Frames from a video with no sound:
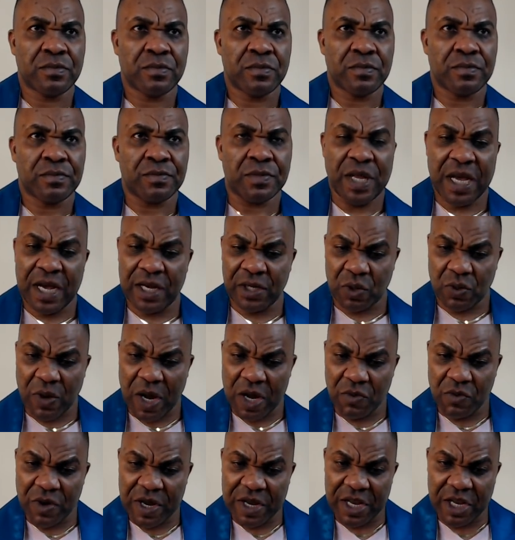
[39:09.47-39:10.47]
That's why
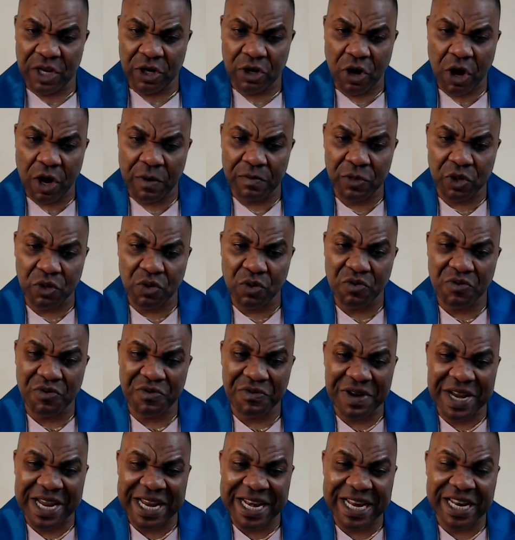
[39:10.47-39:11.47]
when it comes to
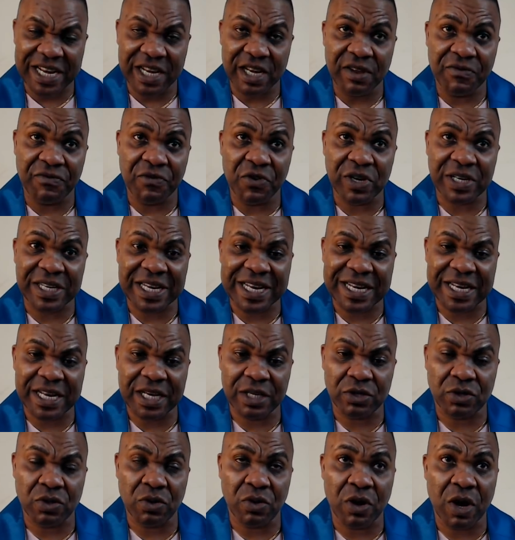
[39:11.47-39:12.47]
really
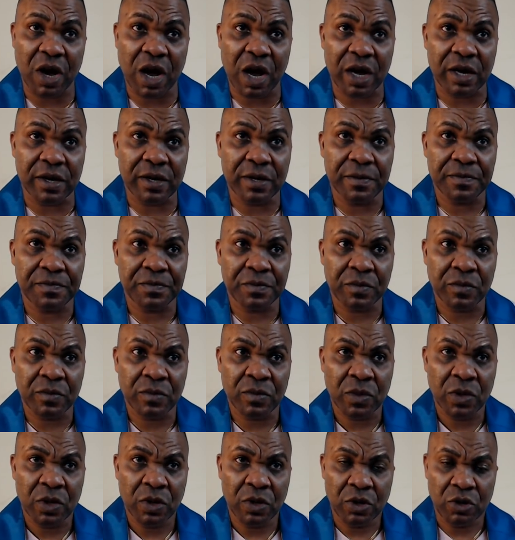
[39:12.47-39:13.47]
devotedness to God,
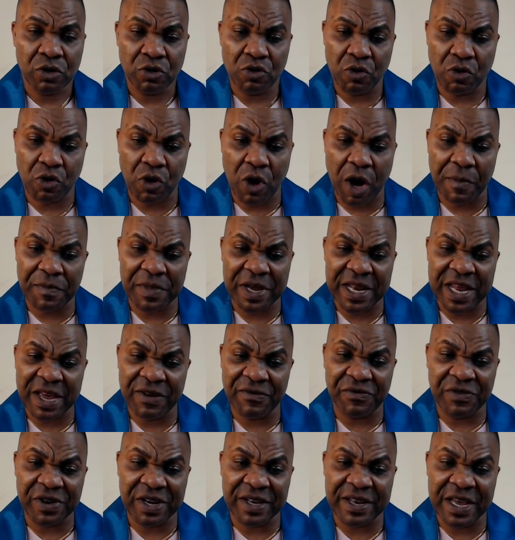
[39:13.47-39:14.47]
you come in
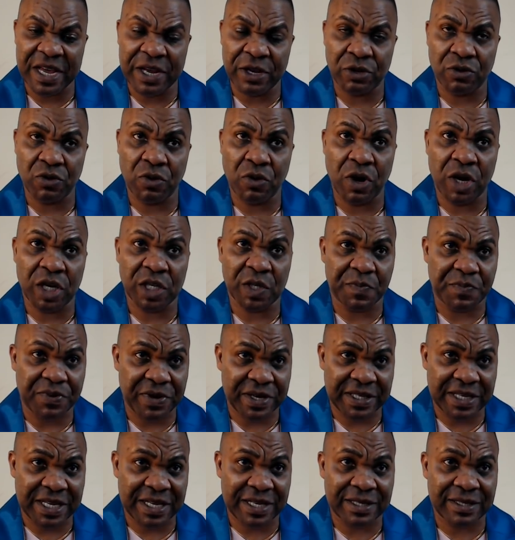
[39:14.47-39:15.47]
every day into God's
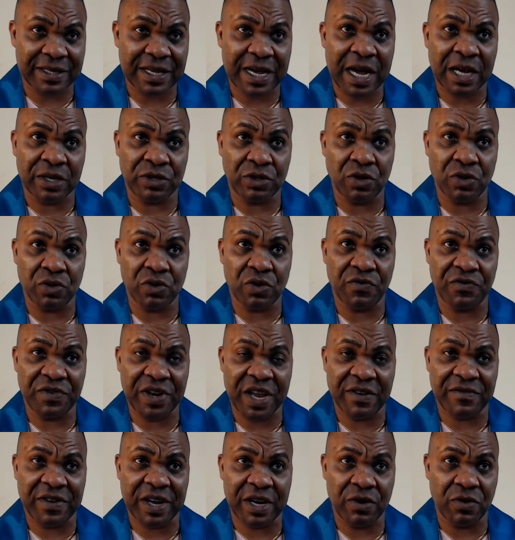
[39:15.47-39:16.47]
presence as though you've
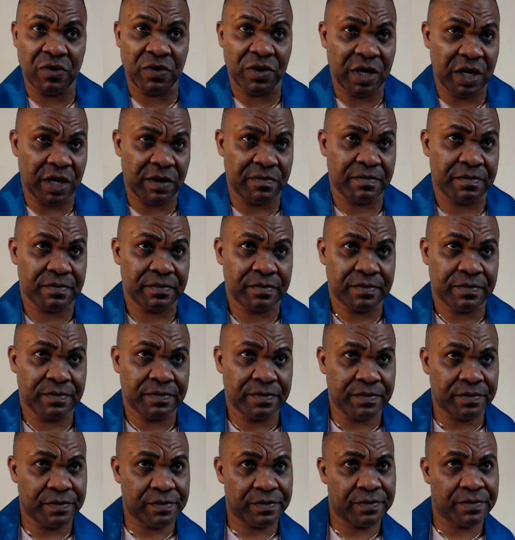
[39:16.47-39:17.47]
never known him.
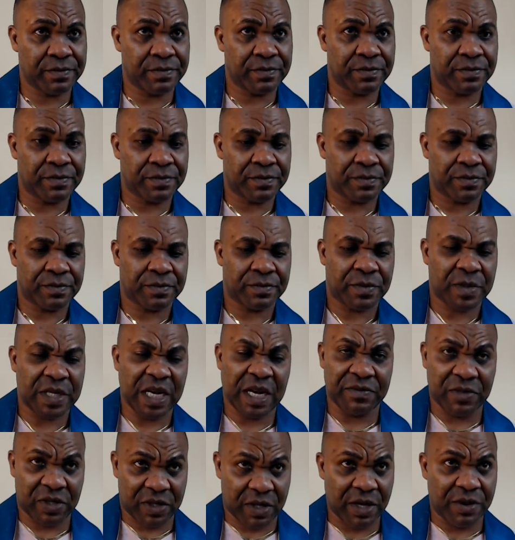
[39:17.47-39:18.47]

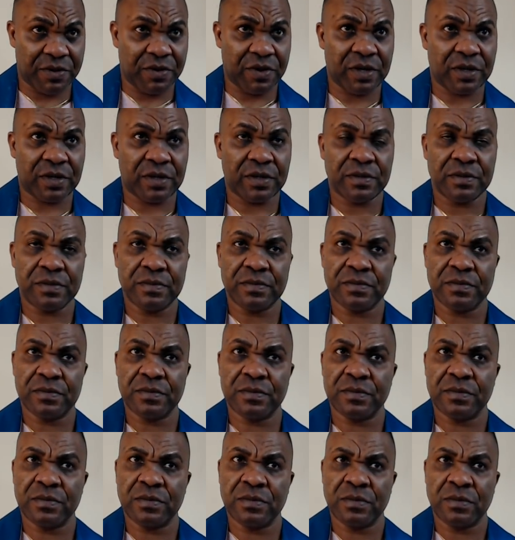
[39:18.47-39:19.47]
I'm serious.
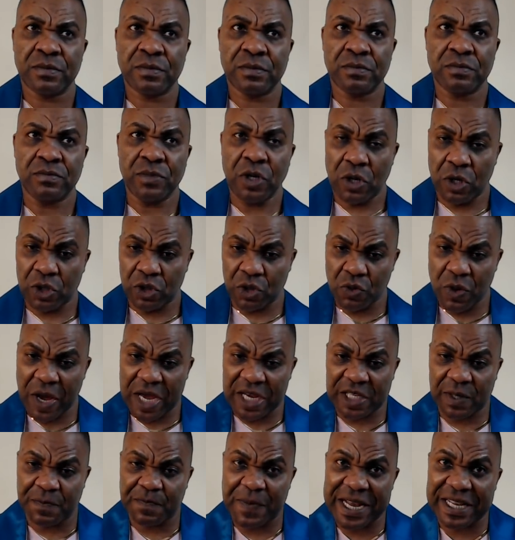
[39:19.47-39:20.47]
Because you are
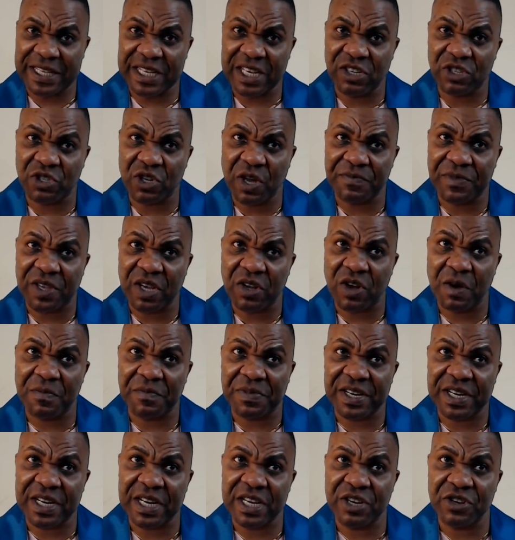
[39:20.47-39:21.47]
expecting something
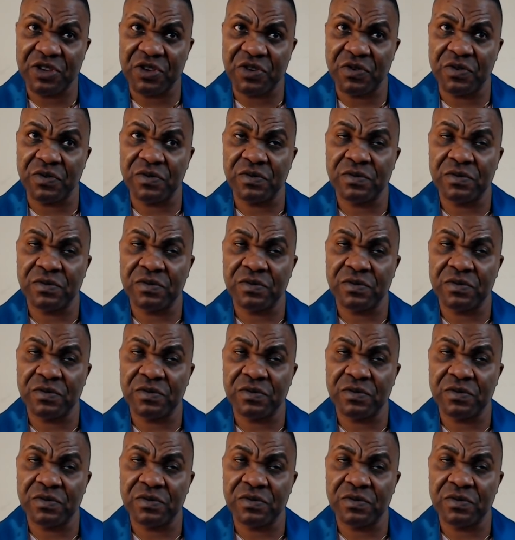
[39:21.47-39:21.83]
completely new.